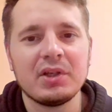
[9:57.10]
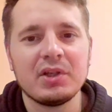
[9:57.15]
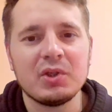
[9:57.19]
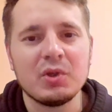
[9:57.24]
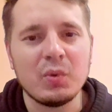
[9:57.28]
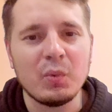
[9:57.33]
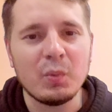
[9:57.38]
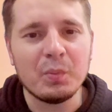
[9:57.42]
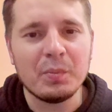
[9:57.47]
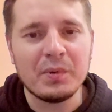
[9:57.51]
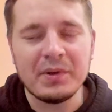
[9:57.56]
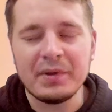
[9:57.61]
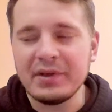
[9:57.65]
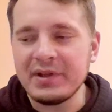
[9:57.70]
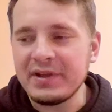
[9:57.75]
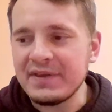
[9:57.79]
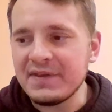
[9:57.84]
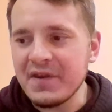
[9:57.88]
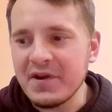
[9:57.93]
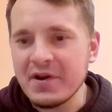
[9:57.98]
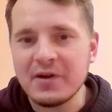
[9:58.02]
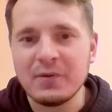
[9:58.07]
You've
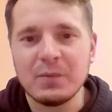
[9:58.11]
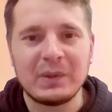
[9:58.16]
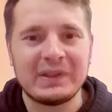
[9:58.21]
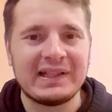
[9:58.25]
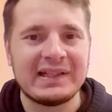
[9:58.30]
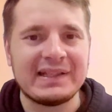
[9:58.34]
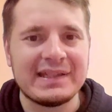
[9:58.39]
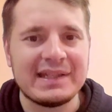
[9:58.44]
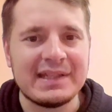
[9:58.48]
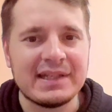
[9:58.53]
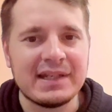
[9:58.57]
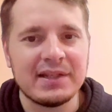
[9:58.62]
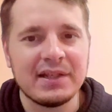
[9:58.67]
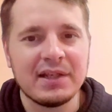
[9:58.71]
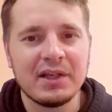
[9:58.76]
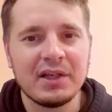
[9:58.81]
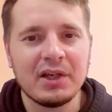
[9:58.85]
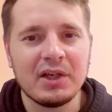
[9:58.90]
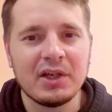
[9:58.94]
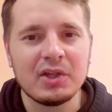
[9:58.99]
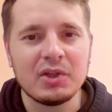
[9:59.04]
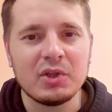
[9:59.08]
been there when I needed.
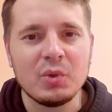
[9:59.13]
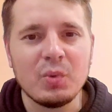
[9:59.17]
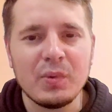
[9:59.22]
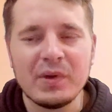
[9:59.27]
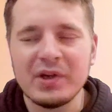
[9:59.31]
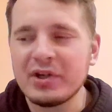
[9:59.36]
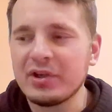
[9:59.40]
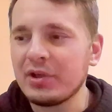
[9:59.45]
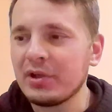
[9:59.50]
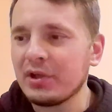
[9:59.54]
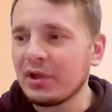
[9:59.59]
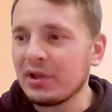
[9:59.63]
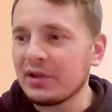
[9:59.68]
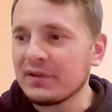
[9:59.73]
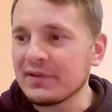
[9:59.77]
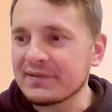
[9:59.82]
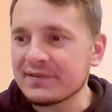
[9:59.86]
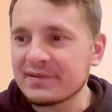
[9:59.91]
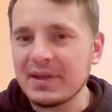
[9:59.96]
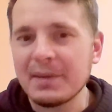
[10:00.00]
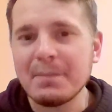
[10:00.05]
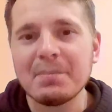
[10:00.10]
You were
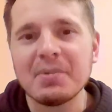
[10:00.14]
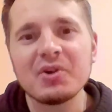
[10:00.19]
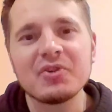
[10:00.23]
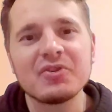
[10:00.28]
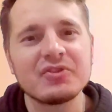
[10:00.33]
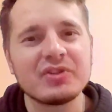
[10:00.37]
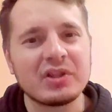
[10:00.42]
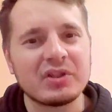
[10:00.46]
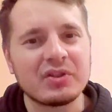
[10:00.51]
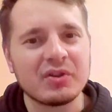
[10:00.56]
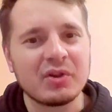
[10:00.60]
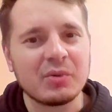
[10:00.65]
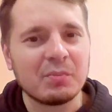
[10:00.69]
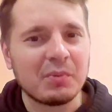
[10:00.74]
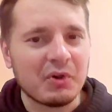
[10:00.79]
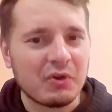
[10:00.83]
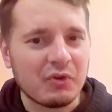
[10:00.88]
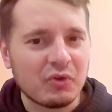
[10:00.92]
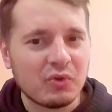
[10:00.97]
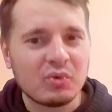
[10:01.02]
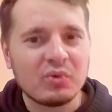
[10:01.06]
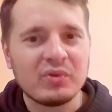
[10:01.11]
the same person that
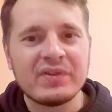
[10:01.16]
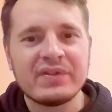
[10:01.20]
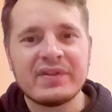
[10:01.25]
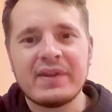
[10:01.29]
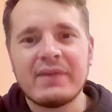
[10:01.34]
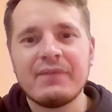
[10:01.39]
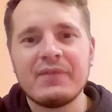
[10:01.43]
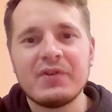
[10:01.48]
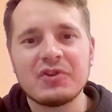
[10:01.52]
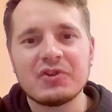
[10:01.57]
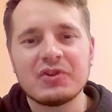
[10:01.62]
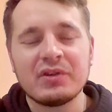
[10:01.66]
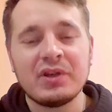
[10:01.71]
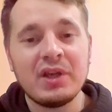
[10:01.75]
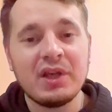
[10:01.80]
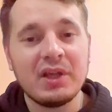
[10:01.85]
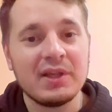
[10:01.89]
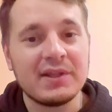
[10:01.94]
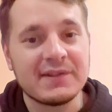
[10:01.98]
pursued the same vision.